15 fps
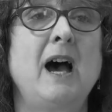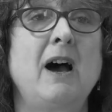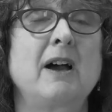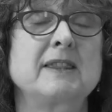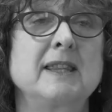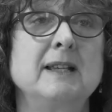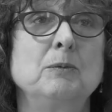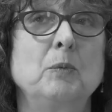I
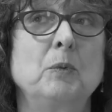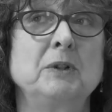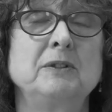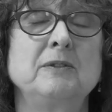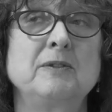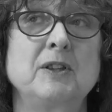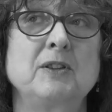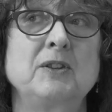think one
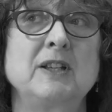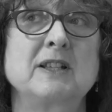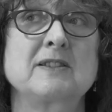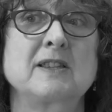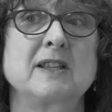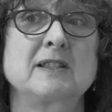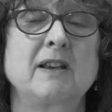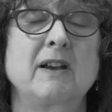of the
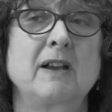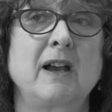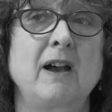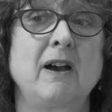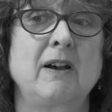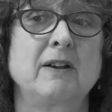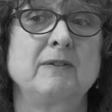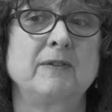things that
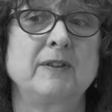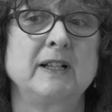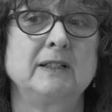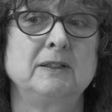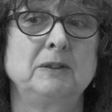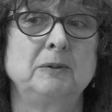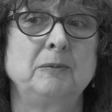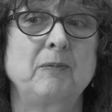I
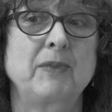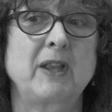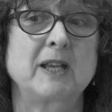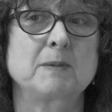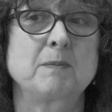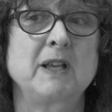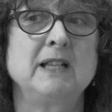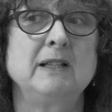feel
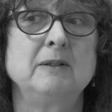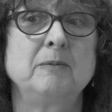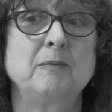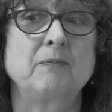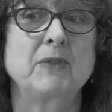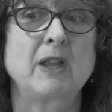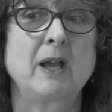has been